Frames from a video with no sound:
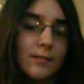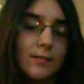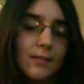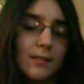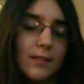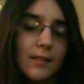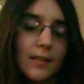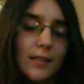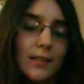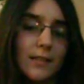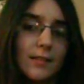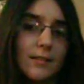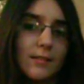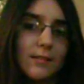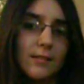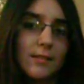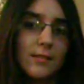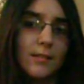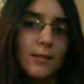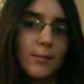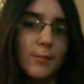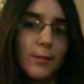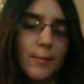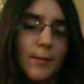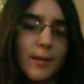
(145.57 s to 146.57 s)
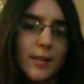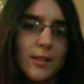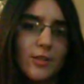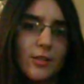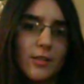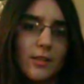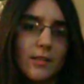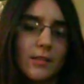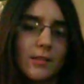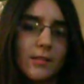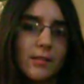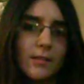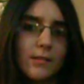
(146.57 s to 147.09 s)
need to be
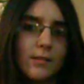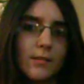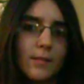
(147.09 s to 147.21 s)
mentioned